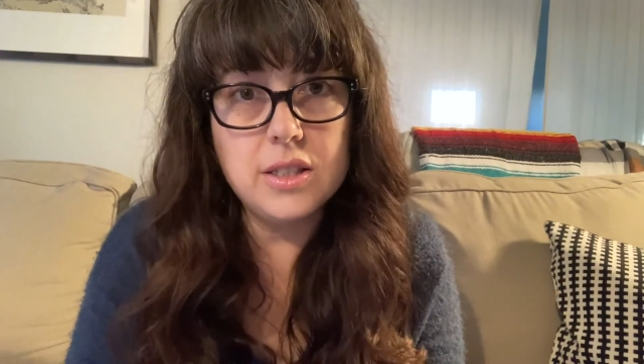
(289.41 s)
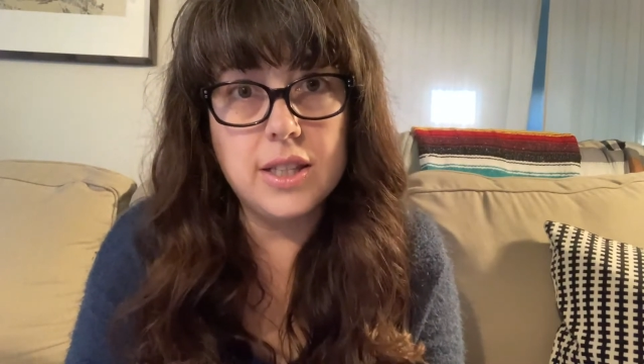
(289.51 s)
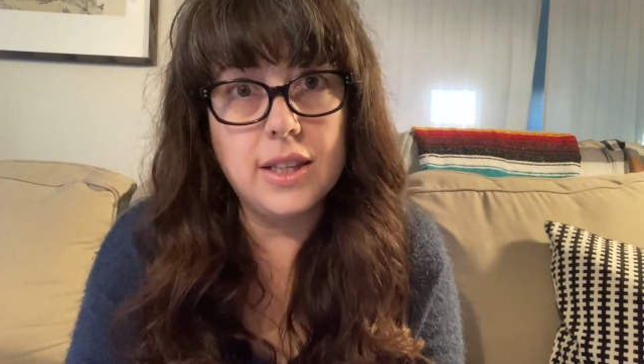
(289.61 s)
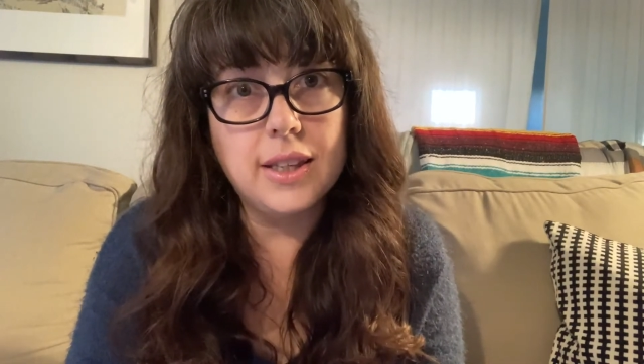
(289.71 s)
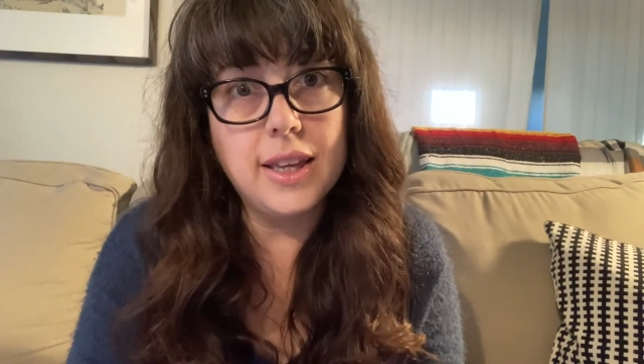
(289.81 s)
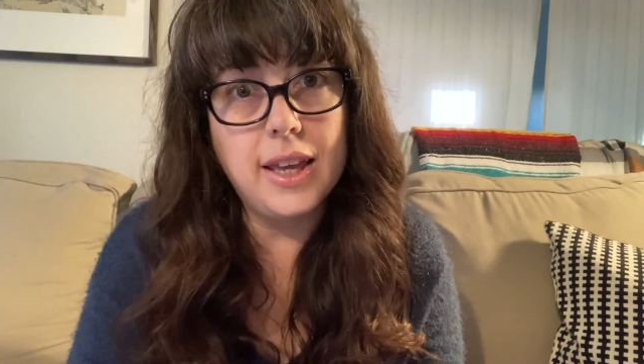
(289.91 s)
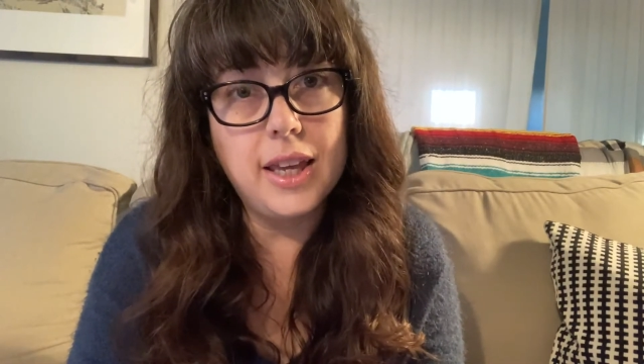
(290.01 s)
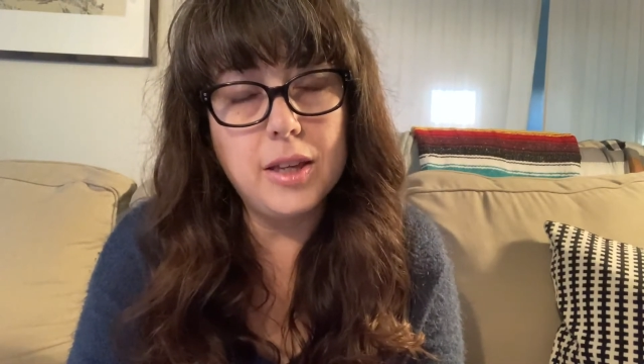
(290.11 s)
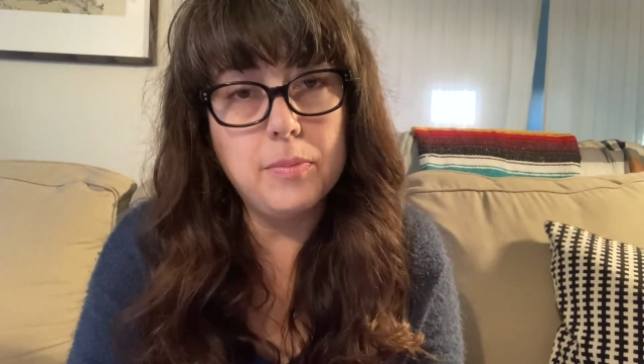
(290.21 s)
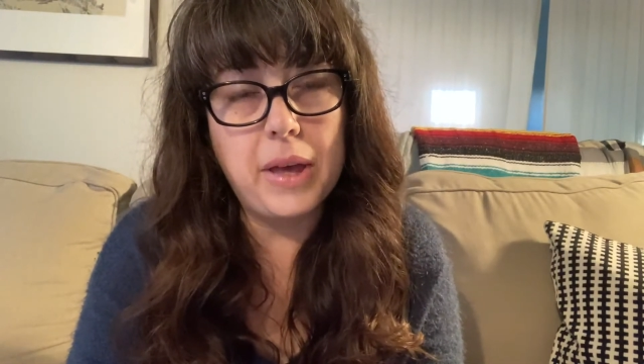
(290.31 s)
to the
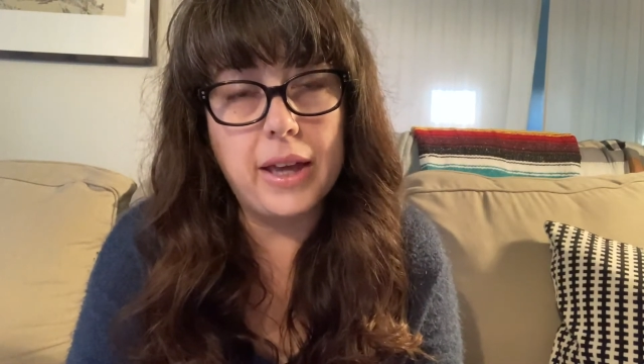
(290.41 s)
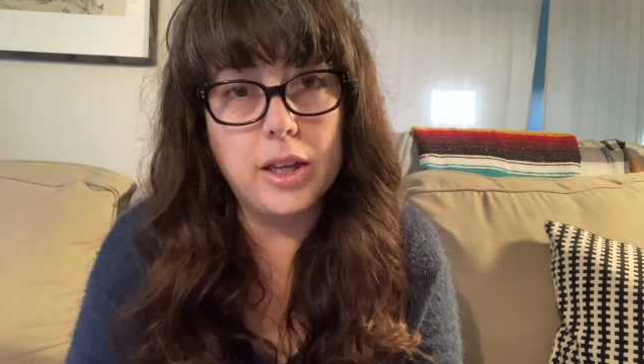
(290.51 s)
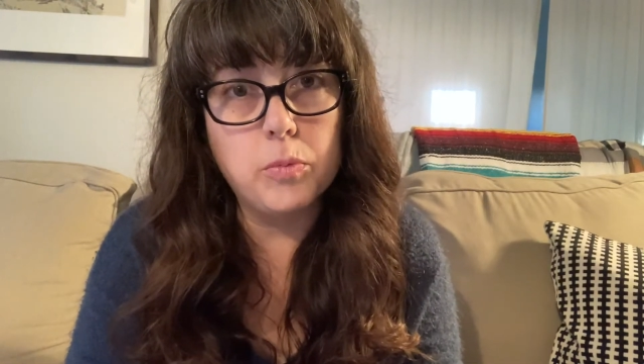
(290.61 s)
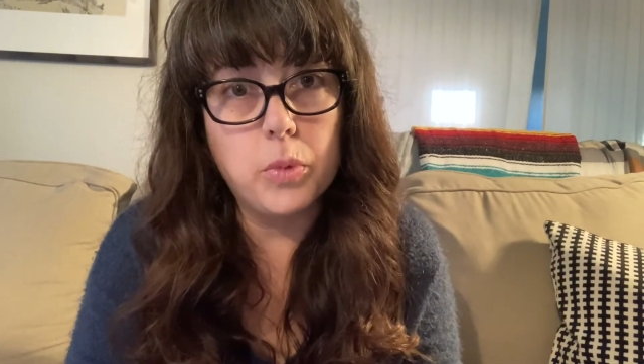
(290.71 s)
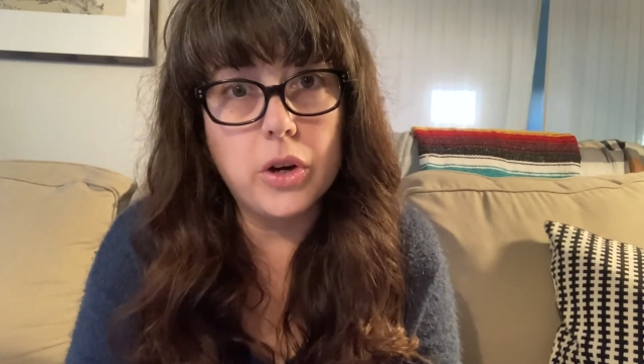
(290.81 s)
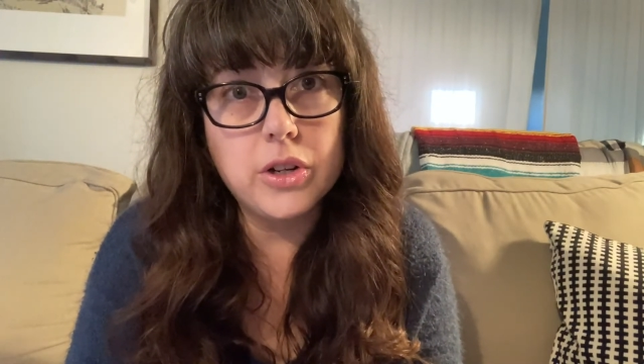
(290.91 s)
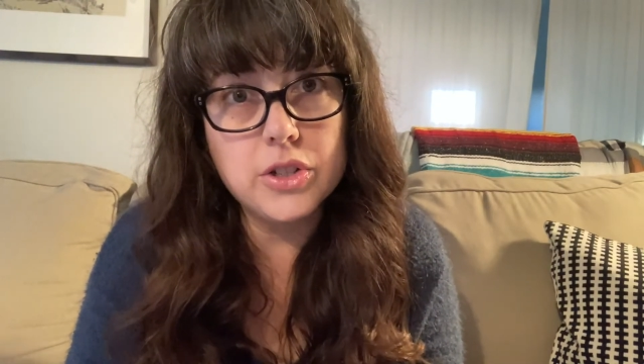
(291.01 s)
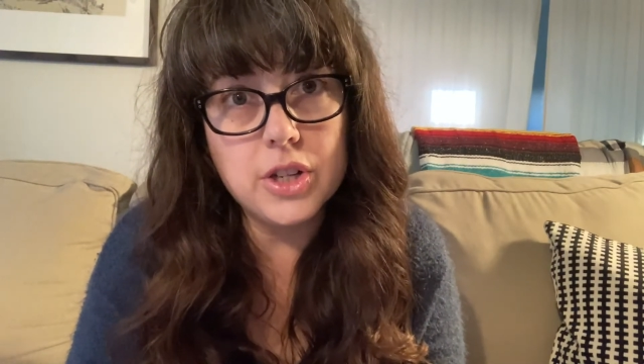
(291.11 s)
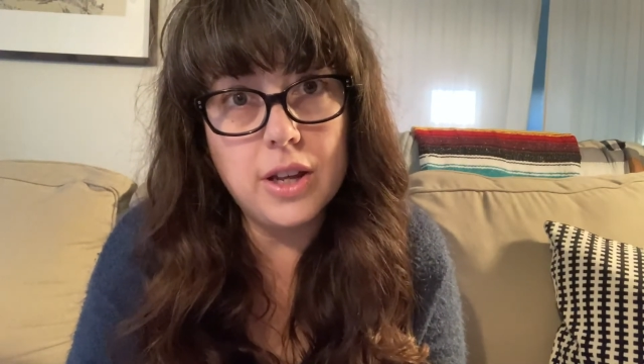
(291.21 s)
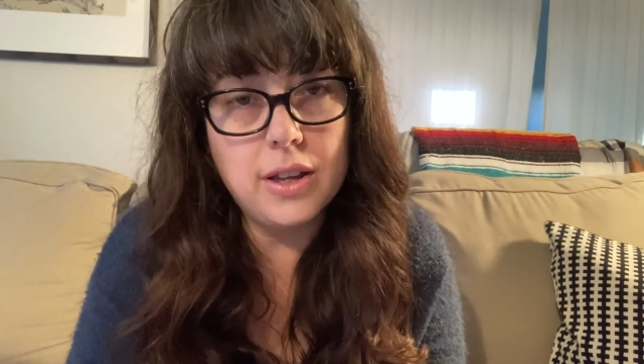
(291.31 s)
king back in
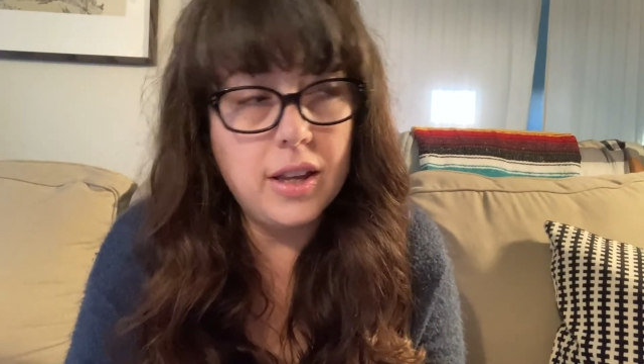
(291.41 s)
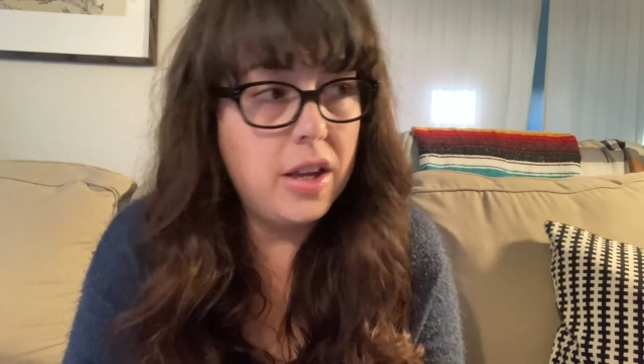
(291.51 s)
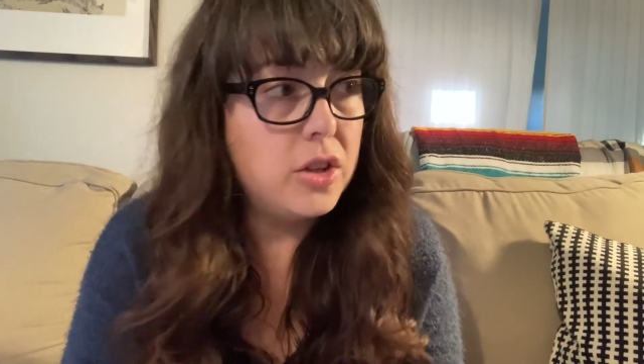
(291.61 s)
Persia,